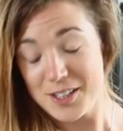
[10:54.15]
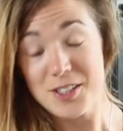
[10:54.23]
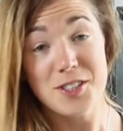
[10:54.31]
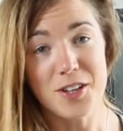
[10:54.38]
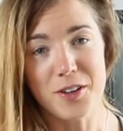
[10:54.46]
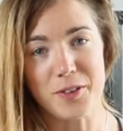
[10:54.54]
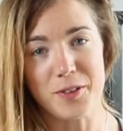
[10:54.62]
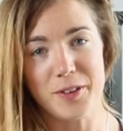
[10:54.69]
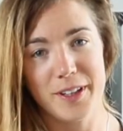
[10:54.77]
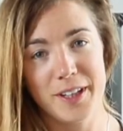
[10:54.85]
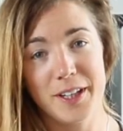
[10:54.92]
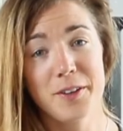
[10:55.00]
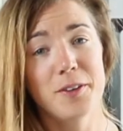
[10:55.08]
So
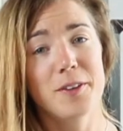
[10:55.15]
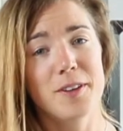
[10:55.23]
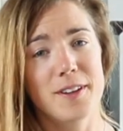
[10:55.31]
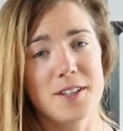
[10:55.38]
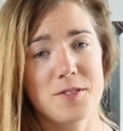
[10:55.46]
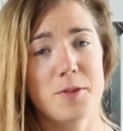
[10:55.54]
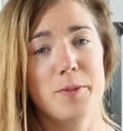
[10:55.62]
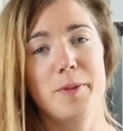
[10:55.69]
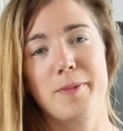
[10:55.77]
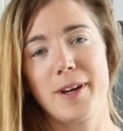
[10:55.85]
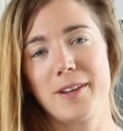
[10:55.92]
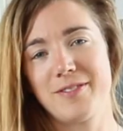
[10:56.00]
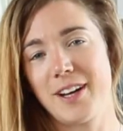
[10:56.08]
here, this will be
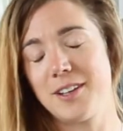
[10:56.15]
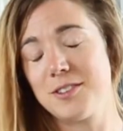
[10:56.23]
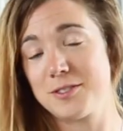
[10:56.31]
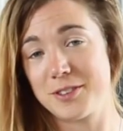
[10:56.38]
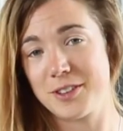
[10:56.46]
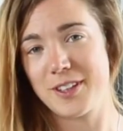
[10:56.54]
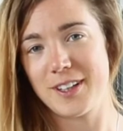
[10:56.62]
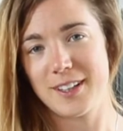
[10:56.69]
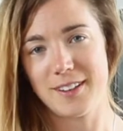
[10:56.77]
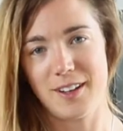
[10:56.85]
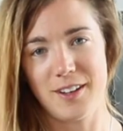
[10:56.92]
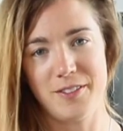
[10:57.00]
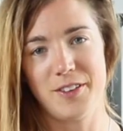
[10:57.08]
my final verdict
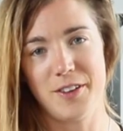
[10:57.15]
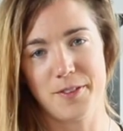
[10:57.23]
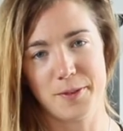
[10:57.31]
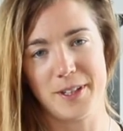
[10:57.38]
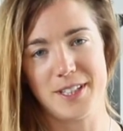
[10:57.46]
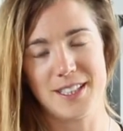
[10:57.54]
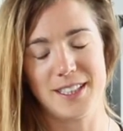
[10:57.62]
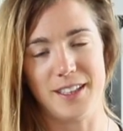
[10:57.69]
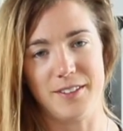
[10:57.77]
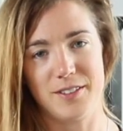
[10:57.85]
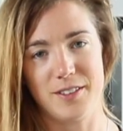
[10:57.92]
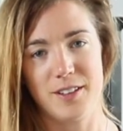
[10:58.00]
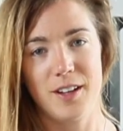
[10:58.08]
of the three
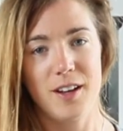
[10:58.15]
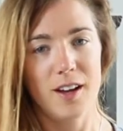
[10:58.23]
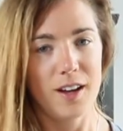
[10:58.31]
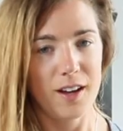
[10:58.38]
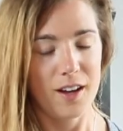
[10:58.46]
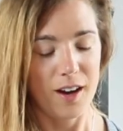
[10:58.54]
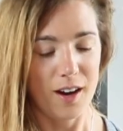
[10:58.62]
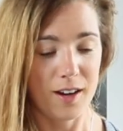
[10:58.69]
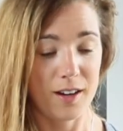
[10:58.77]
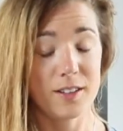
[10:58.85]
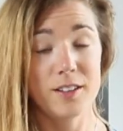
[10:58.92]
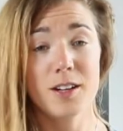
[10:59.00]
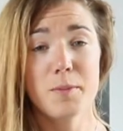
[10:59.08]
sleeves.
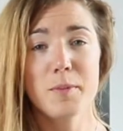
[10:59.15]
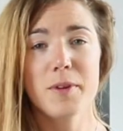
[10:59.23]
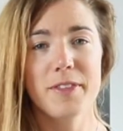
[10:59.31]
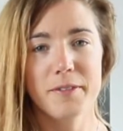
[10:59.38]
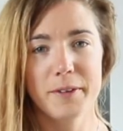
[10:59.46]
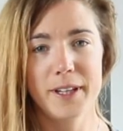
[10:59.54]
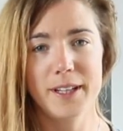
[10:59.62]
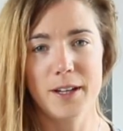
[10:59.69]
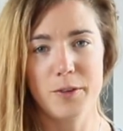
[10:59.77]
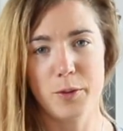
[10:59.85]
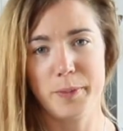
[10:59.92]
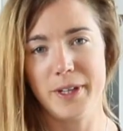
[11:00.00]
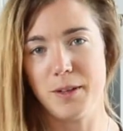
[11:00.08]
On number three, that
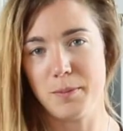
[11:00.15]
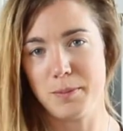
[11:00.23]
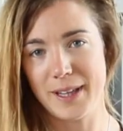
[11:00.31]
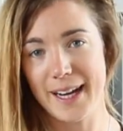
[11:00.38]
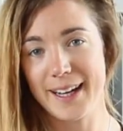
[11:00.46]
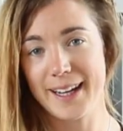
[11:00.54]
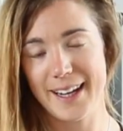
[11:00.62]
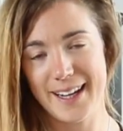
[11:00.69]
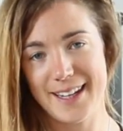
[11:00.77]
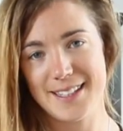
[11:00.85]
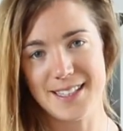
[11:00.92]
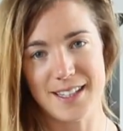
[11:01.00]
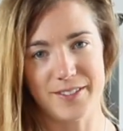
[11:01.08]
will be the black
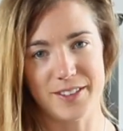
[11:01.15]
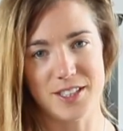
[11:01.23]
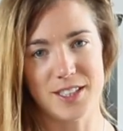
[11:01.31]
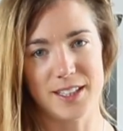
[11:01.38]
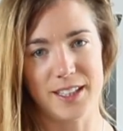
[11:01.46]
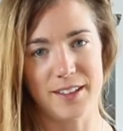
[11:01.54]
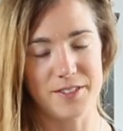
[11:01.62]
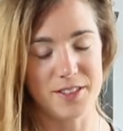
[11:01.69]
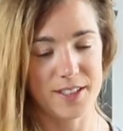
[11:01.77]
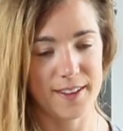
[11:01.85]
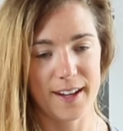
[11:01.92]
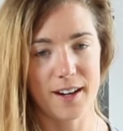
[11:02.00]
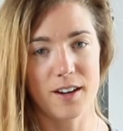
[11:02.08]
A7 sleeves.
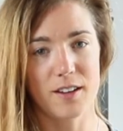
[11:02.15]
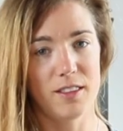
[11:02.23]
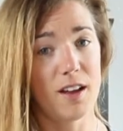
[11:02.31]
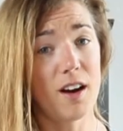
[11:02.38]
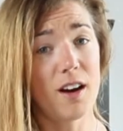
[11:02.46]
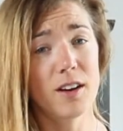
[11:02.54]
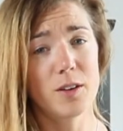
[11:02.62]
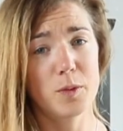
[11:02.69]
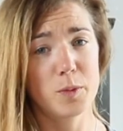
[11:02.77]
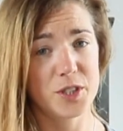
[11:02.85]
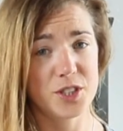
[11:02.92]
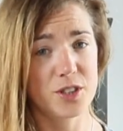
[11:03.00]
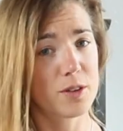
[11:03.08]
are long,
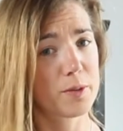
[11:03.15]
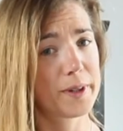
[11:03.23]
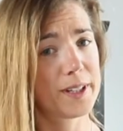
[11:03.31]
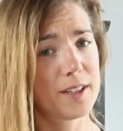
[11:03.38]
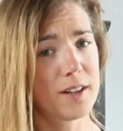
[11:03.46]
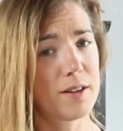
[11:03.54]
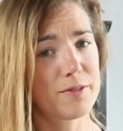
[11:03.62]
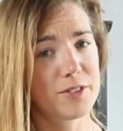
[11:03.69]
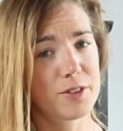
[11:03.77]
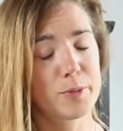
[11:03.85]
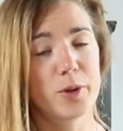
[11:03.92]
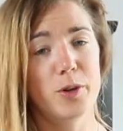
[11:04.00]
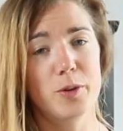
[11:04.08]
which are really
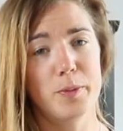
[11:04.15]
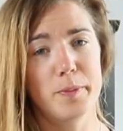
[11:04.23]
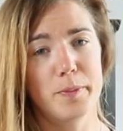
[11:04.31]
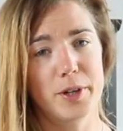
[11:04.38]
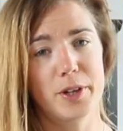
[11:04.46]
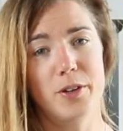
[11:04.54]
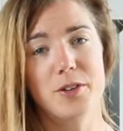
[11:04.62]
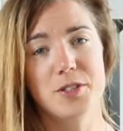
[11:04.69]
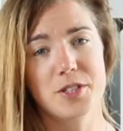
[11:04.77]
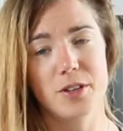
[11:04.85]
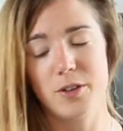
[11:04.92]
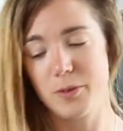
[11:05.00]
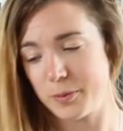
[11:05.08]
comfortable, but
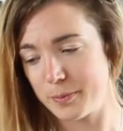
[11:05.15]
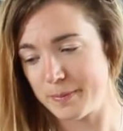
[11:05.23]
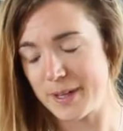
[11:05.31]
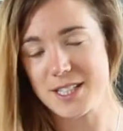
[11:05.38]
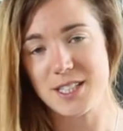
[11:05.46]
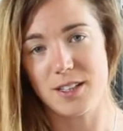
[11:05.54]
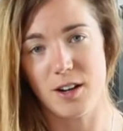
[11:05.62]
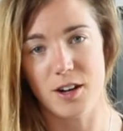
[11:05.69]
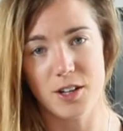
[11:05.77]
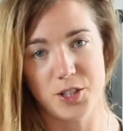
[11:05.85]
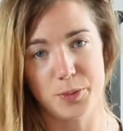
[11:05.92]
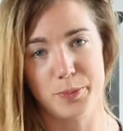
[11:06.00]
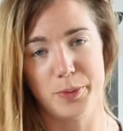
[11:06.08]
also makes it
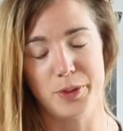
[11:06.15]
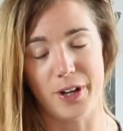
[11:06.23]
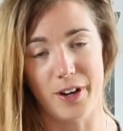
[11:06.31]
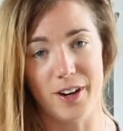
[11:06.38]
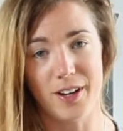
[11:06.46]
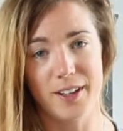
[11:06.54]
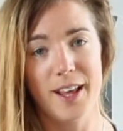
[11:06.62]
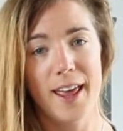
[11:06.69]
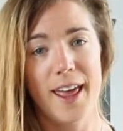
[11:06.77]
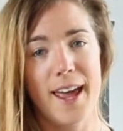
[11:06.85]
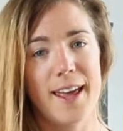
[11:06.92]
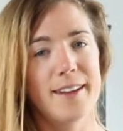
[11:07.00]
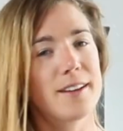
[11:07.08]
hard to put on,
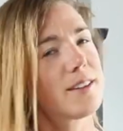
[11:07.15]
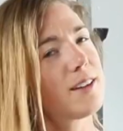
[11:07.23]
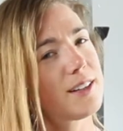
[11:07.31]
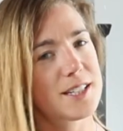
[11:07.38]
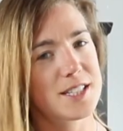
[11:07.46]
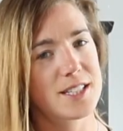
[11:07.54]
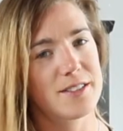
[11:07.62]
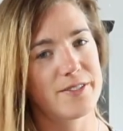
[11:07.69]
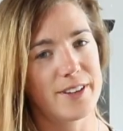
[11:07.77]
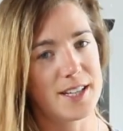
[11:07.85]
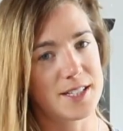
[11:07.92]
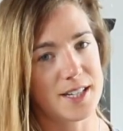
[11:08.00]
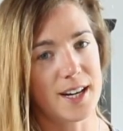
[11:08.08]
and they're not as stiff
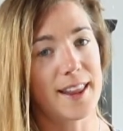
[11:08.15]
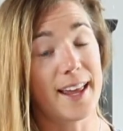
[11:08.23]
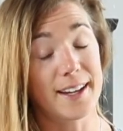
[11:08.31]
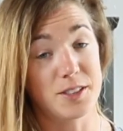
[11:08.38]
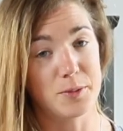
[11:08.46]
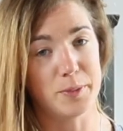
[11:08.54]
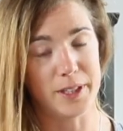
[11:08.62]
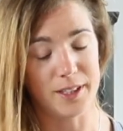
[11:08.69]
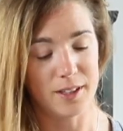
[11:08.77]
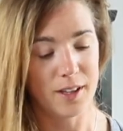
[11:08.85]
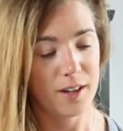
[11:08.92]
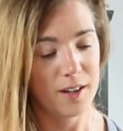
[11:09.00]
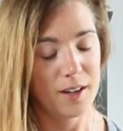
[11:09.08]
as I like to be.
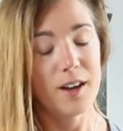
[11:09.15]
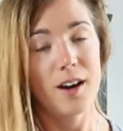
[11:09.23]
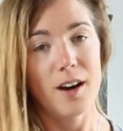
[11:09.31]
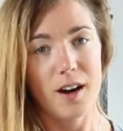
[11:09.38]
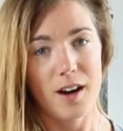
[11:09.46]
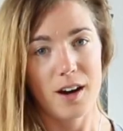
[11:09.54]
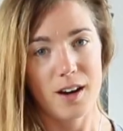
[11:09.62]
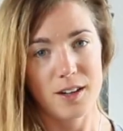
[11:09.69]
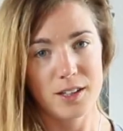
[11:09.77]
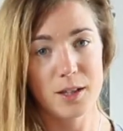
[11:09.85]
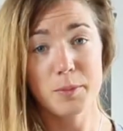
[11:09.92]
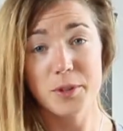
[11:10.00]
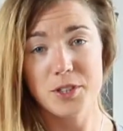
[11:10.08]

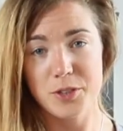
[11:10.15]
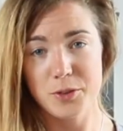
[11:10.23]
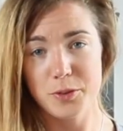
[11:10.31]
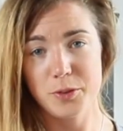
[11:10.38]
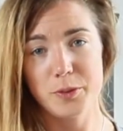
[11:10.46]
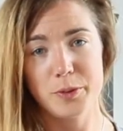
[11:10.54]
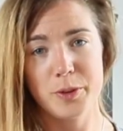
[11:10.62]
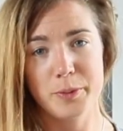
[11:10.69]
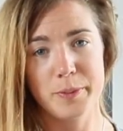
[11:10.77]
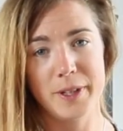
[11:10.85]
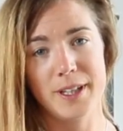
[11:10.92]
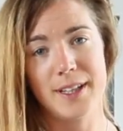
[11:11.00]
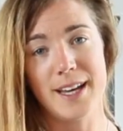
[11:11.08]
Number two will
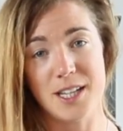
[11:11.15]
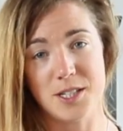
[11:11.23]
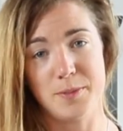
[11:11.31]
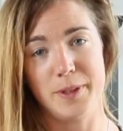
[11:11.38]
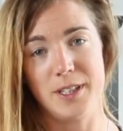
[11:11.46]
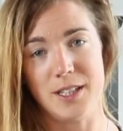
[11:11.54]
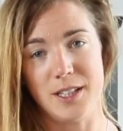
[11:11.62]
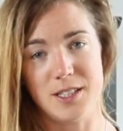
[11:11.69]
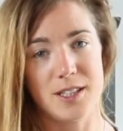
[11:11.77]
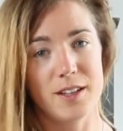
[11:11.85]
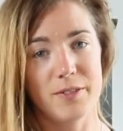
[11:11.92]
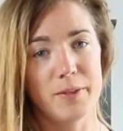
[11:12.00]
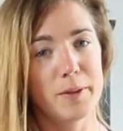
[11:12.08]
be the SBDs.
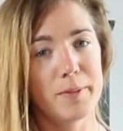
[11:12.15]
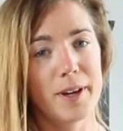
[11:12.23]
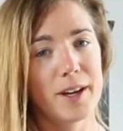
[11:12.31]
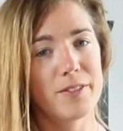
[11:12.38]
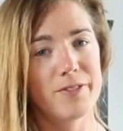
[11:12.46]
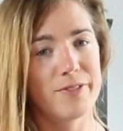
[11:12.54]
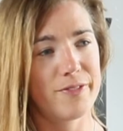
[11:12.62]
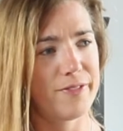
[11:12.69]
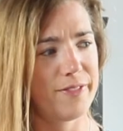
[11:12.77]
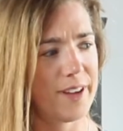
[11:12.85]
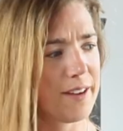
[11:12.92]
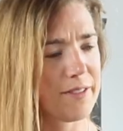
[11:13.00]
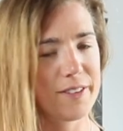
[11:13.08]
They've been my
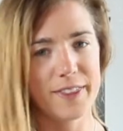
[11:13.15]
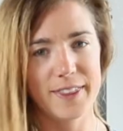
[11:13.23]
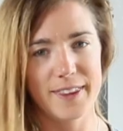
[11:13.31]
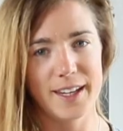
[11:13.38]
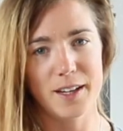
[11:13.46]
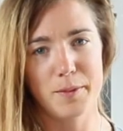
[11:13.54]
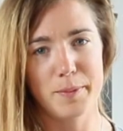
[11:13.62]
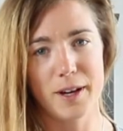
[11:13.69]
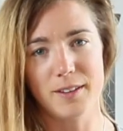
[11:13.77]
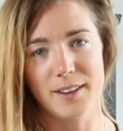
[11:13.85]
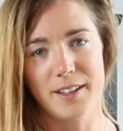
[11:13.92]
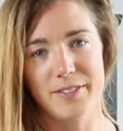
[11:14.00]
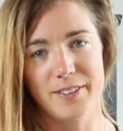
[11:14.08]
favorite thing
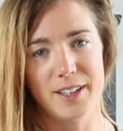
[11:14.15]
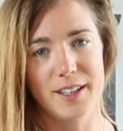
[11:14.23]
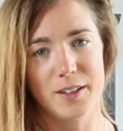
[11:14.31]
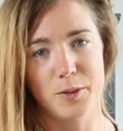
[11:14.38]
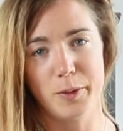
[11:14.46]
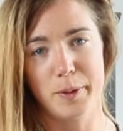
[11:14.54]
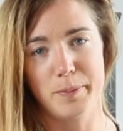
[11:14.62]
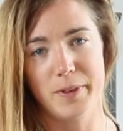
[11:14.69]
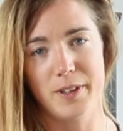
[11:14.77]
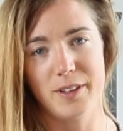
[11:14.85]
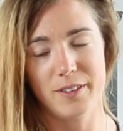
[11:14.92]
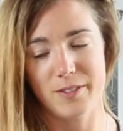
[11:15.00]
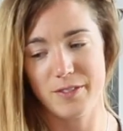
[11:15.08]
about lifting
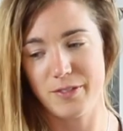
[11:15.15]
equipment